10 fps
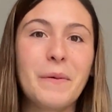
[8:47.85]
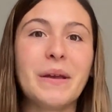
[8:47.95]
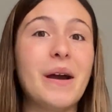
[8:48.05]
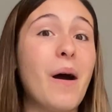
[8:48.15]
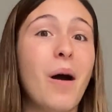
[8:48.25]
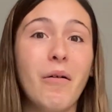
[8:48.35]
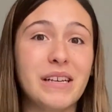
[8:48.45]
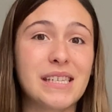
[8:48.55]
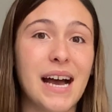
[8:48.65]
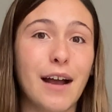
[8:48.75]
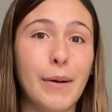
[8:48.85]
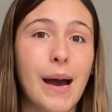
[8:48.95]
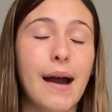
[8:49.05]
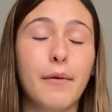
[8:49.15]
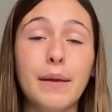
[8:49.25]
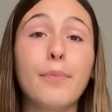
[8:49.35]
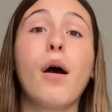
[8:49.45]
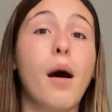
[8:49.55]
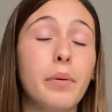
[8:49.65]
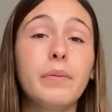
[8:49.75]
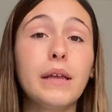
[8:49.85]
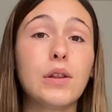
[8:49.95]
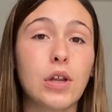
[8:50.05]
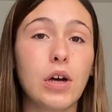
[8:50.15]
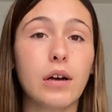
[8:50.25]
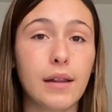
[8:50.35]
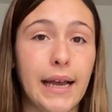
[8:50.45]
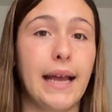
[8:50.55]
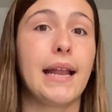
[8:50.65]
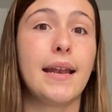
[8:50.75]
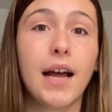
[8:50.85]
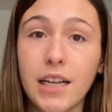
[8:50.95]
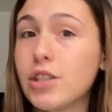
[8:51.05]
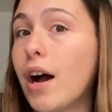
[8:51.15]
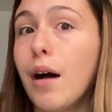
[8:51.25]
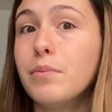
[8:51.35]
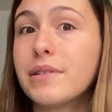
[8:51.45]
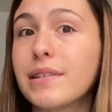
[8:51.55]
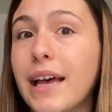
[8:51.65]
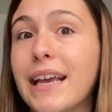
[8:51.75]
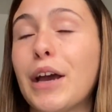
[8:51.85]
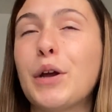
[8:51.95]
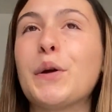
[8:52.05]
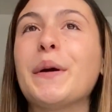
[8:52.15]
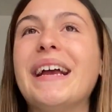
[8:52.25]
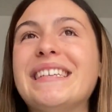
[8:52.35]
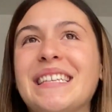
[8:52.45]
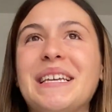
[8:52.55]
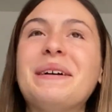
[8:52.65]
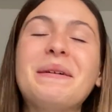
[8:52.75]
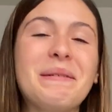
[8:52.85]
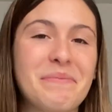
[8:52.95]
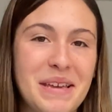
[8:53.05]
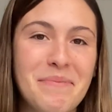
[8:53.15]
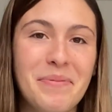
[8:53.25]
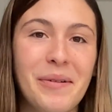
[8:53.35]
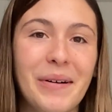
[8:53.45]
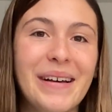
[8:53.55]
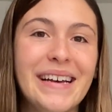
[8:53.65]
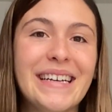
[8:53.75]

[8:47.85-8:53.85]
We always talk about how we probably look like nut jobs, like crazy people